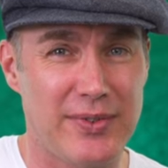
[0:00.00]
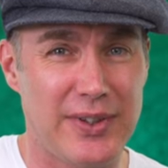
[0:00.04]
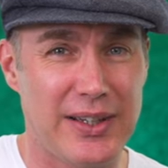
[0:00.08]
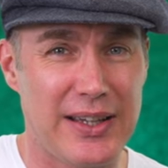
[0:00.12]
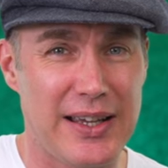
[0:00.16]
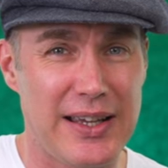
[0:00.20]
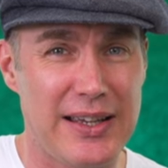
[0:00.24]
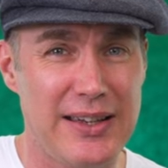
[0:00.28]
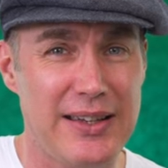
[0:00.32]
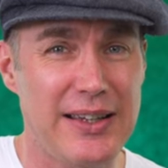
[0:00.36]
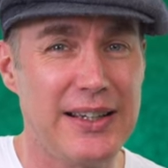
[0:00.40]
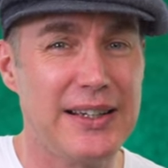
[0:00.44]

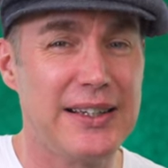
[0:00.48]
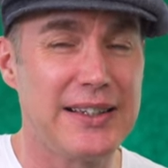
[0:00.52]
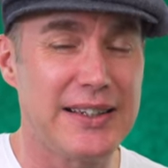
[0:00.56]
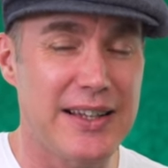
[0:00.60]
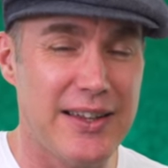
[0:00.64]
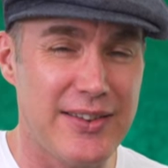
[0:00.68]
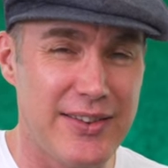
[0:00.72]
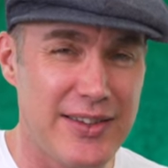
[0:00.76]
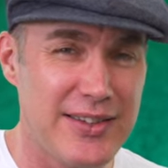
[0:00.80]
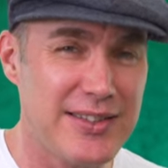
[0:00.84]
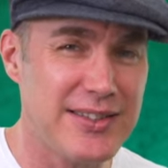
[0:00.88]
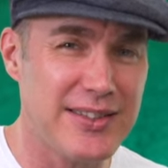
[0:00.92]
Okay,
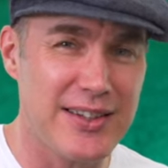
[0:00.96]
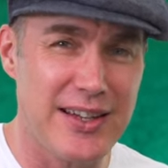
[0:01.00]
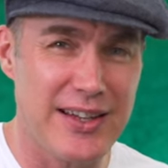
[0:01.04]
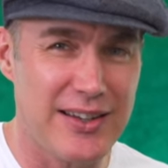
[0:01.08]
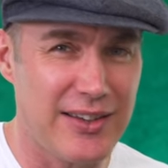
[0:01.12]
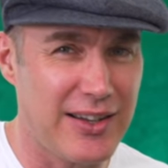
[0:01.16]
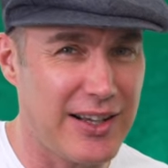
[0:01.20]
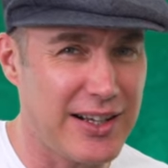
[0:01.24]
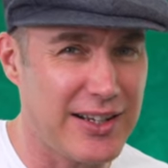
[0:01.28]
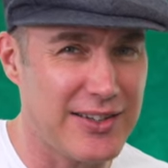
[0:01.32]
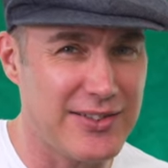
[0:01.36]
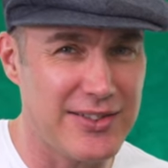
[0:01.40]
now this,
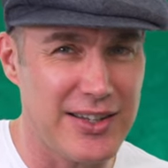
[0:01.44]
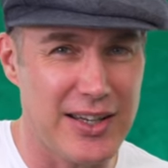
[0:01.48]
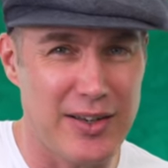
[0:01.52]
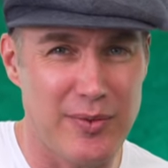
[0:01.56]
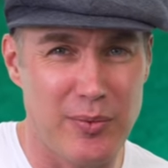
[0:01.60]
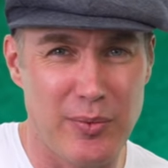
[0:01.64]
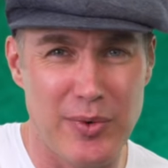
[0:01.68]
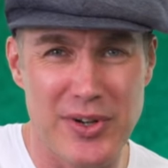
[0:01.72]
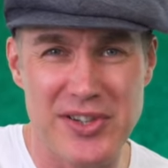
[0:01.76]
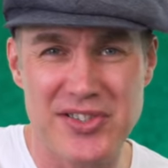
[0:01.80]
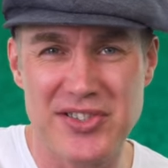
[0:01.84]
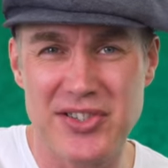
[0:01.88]
like I
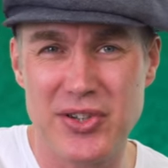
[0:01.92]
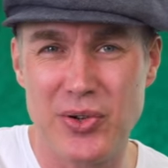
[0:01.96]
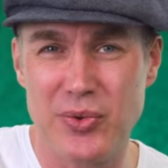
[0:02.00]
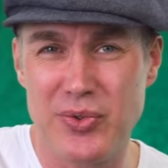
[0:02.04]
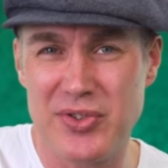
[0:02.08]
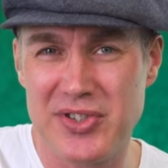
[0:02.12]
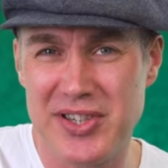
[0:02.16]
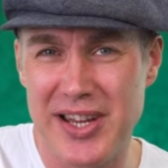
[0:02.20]
said, we're still